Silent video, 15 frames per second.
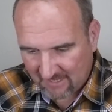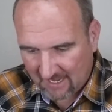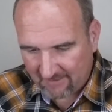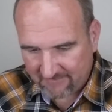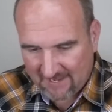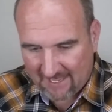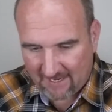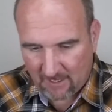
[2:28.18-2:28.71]

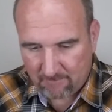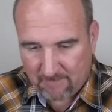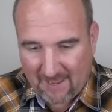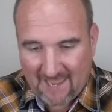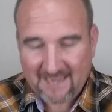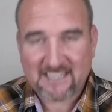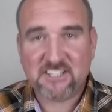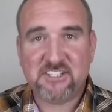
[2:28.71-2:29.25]
I've got a
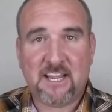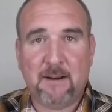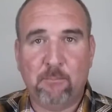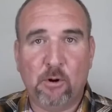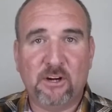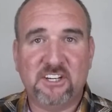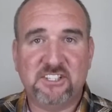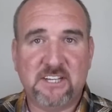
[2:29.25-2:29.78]
package that a
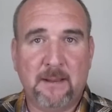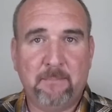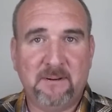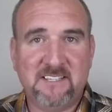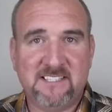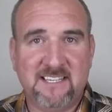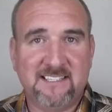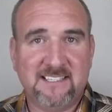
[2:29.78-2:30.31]
mortgage
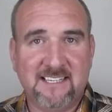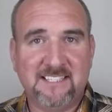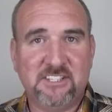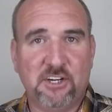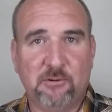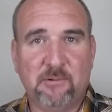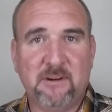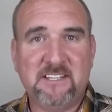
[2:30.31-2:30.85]
company sent us
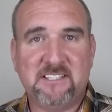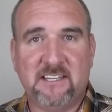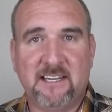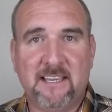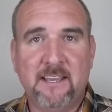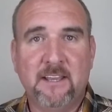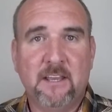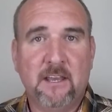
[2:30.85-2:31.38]
here
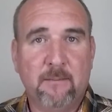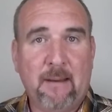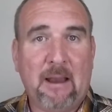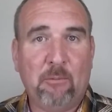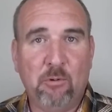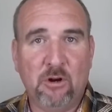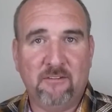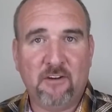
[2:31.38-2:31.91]
recently
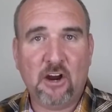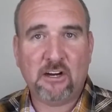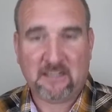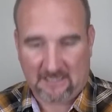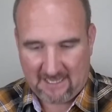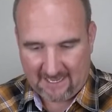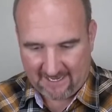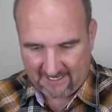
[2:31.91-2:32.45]
about one of our
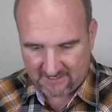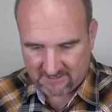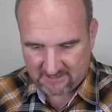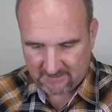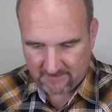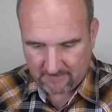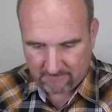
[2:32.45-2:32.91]
clients